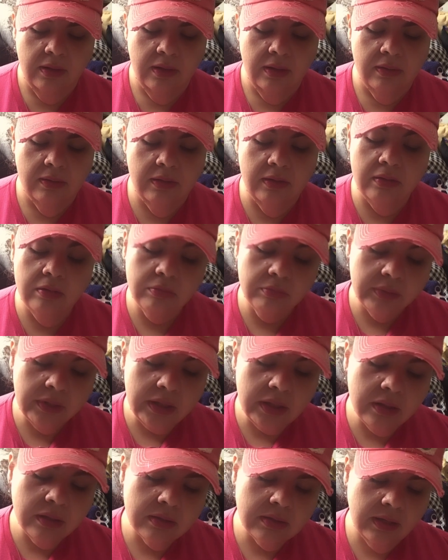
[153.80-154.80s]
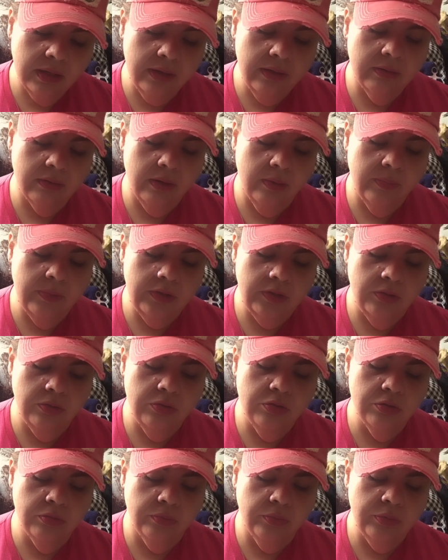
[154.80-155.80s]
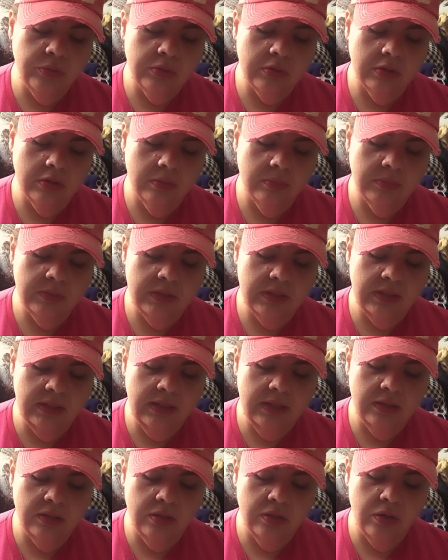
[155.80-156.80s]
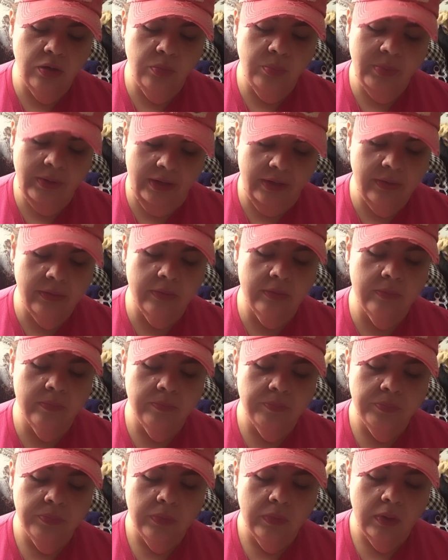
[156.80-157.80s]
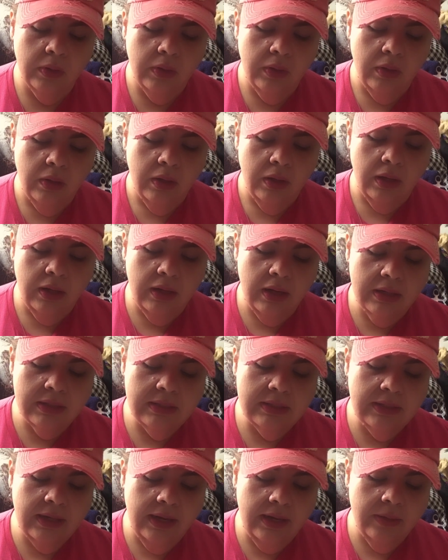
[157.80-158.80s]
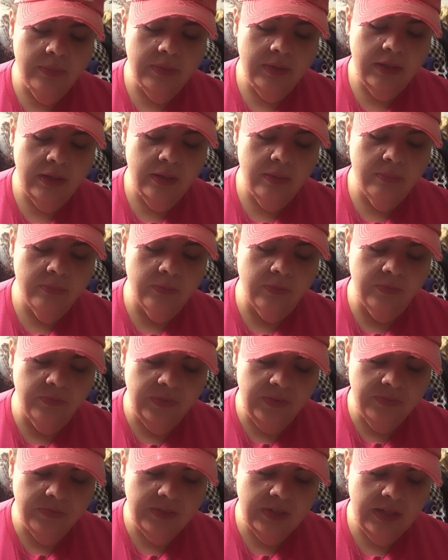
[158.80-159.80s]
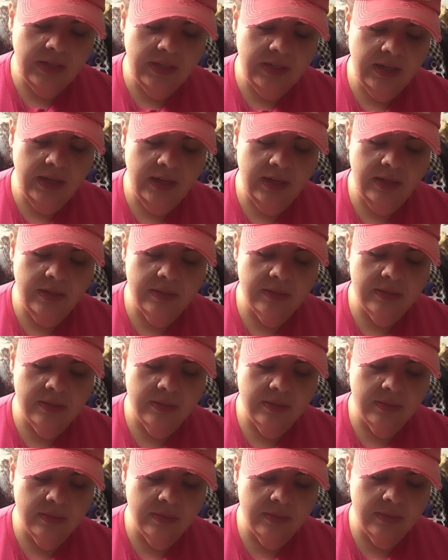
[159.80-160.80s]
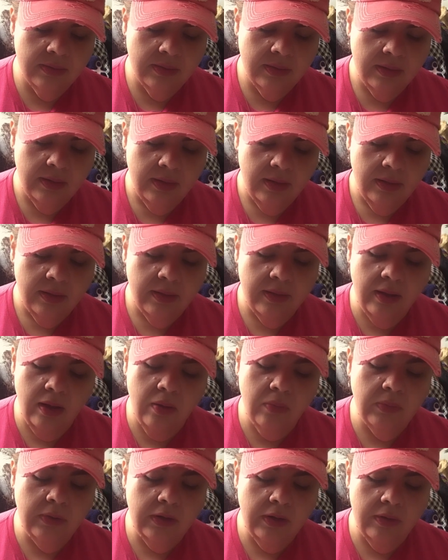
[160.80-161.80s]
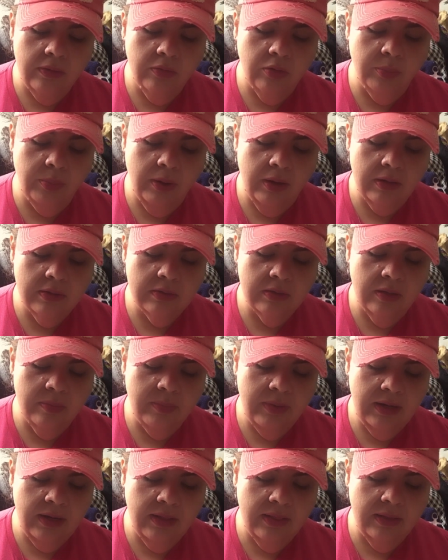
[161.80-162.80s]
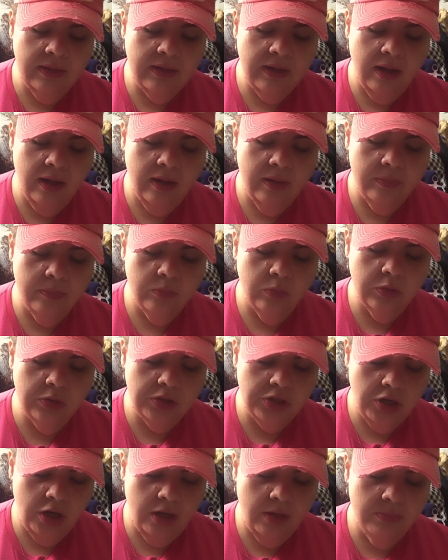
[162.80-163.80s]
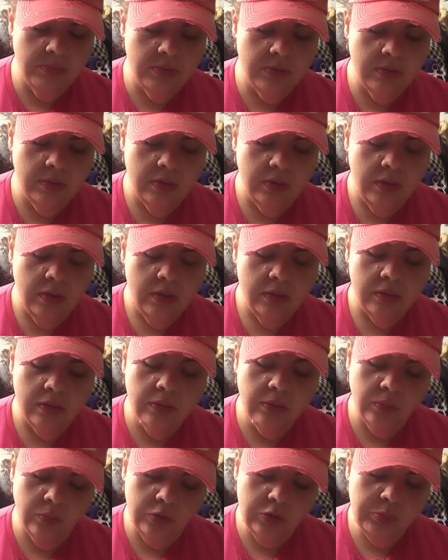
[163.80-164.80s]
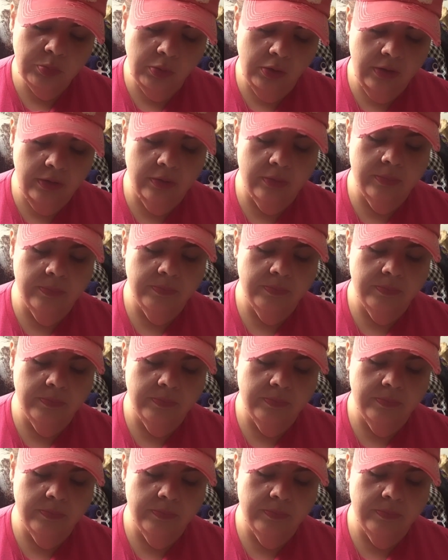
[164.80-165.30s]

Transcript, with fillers: Then three years later I went to Jerusalem to get to know Peter, and I stayed with him for fifteen days. The only other apostle I met at the time was James, the Lord's brother.